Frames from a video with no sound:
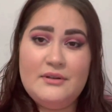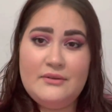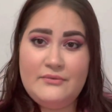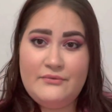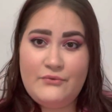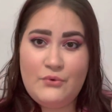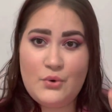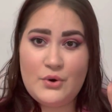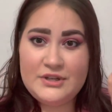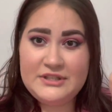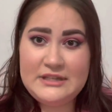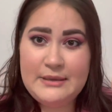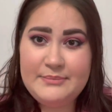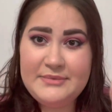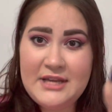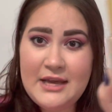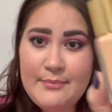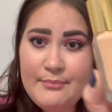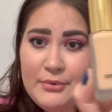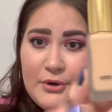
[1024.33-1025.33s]
for
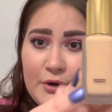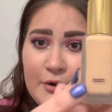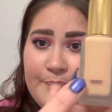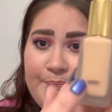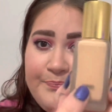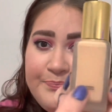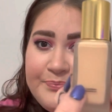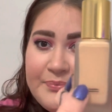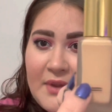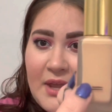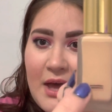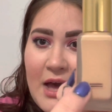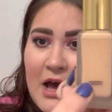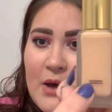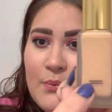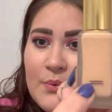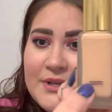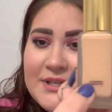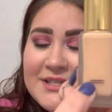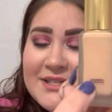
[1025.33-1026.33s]
September. I
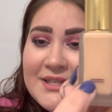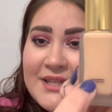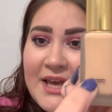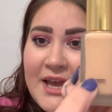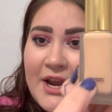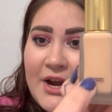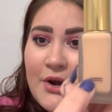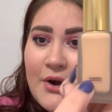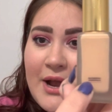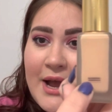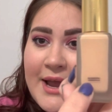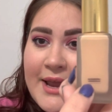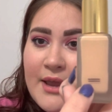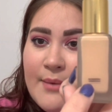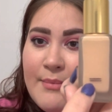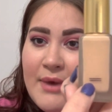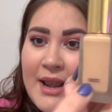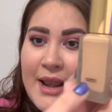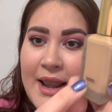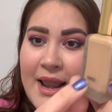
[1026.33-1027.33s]
was there. I
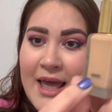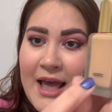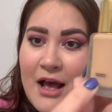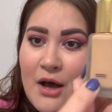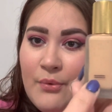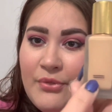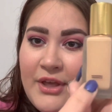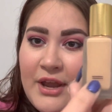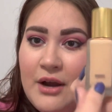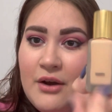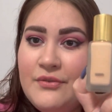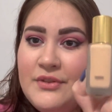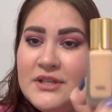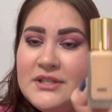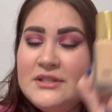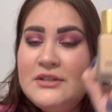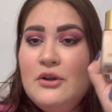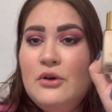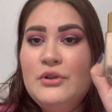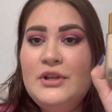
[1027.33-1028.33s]
am now there. This
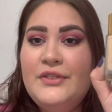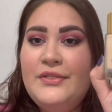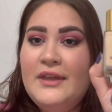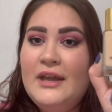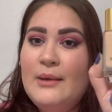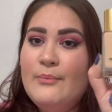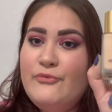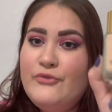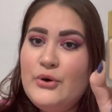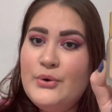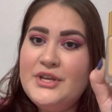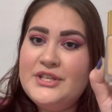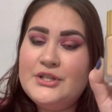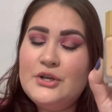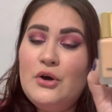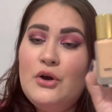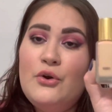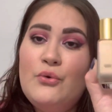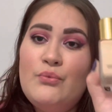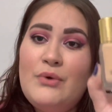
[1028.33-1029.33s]
is the only thing I'm focusing
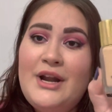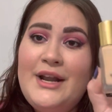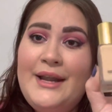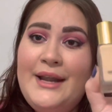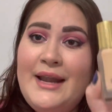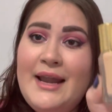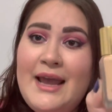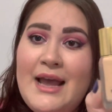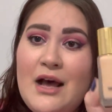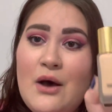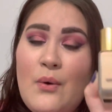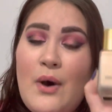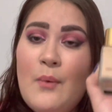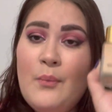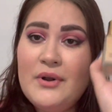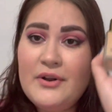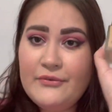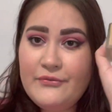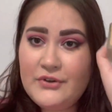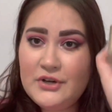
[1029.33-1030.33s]
on right now. I
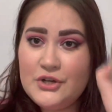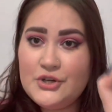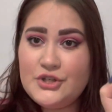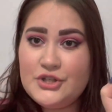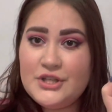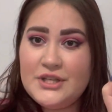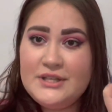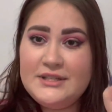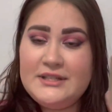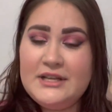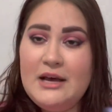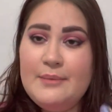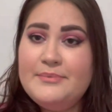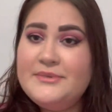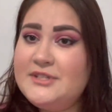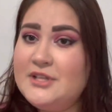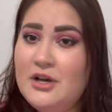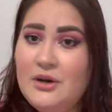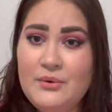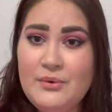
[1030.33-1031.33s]
want to finish this up,
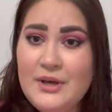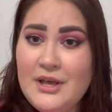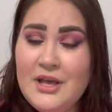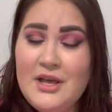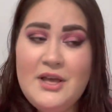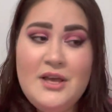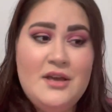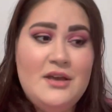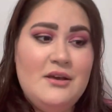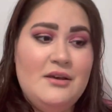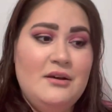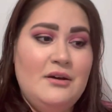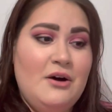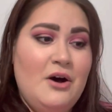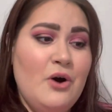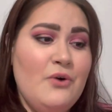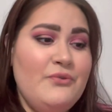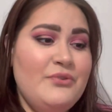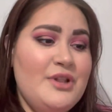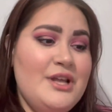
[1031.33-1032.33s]
so
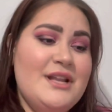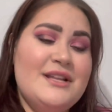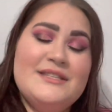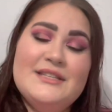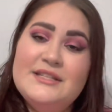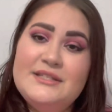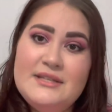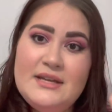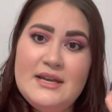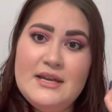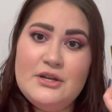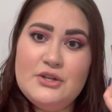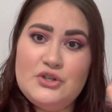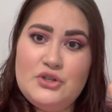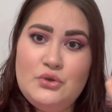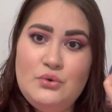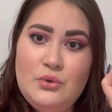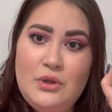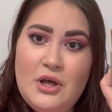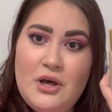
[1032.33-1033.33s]
hopefully it doesn't take
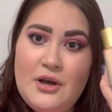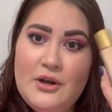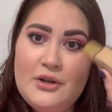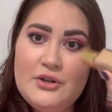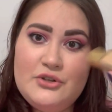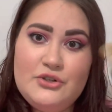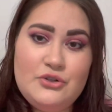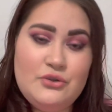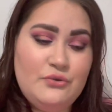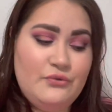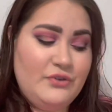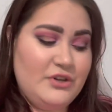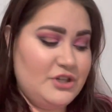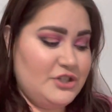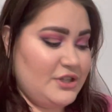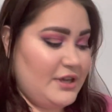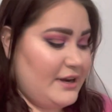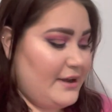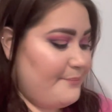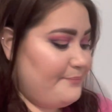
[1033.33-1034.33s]
too long to finish
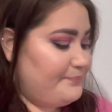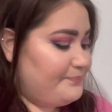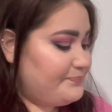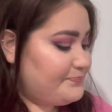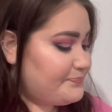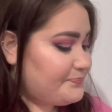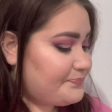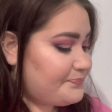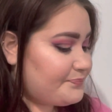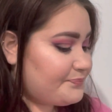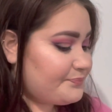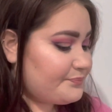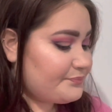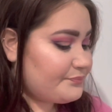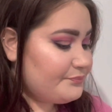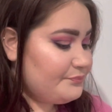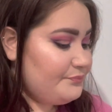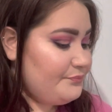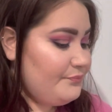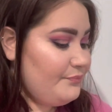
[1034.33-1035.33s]
that
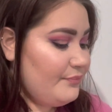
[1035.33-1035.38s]
up.